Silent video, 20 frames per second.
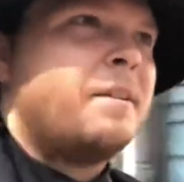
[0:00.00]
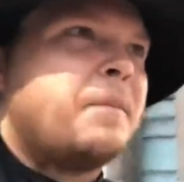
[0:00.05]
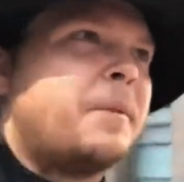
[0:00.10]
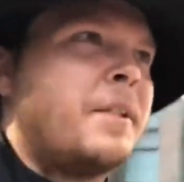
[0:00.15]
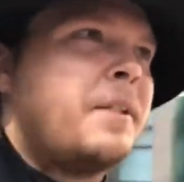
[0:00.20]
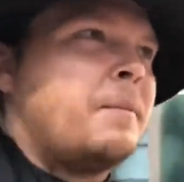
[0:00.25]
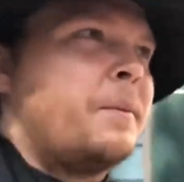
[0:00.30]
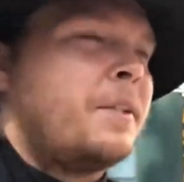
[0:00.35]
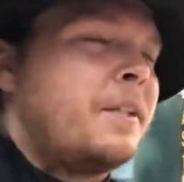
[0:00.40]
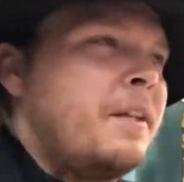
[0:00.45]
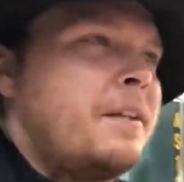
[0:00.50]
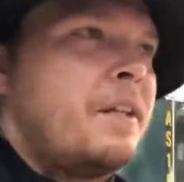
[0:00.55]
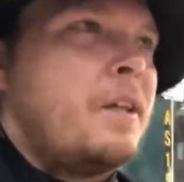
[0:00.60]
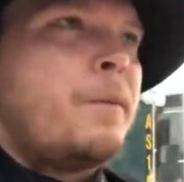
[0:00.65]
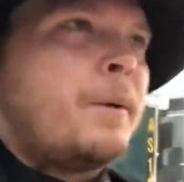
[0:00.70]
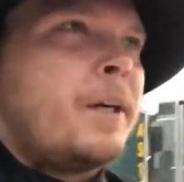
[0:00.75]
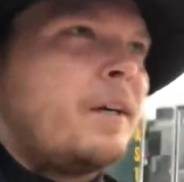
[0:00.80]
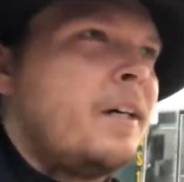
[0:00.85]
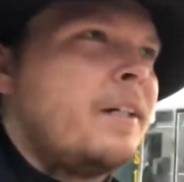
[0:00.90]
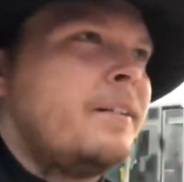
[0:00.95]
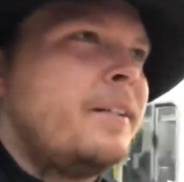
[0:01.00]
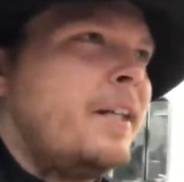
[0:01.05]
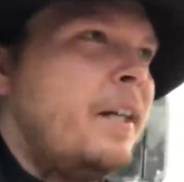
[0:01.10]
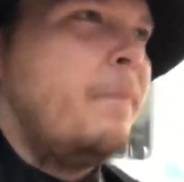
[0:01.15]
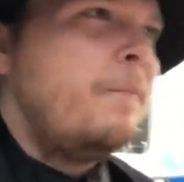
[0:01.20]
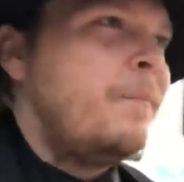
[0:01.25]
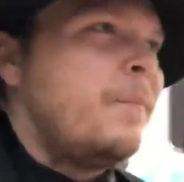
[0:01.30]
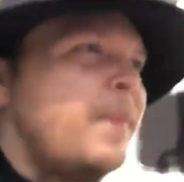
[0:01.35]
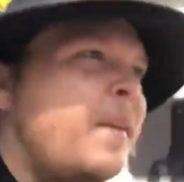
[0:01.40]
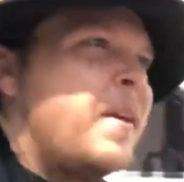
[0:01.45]
there was, there was nothing going on there.
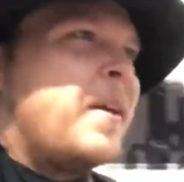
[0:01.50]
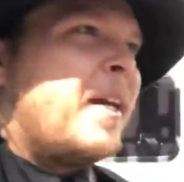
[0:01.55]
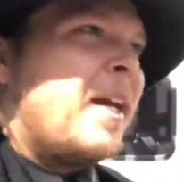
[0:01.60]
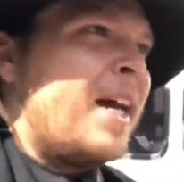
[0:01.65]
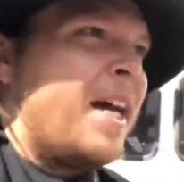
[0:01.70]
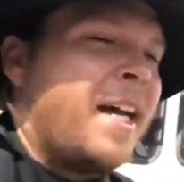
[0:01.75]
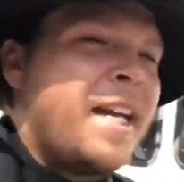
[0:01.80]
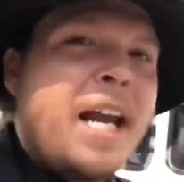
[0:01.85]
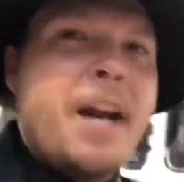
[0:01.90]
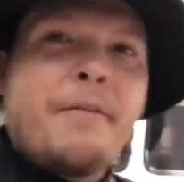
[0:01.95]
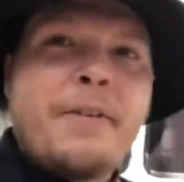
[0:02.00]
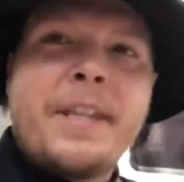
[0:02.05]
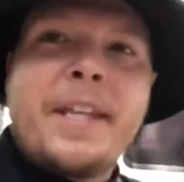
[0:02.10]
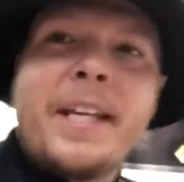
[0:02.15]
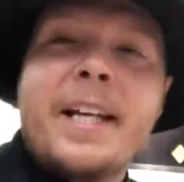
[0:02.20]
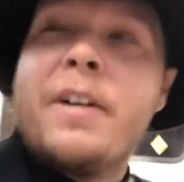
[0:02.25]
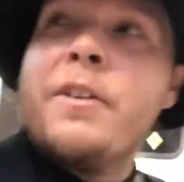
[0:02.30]
And everything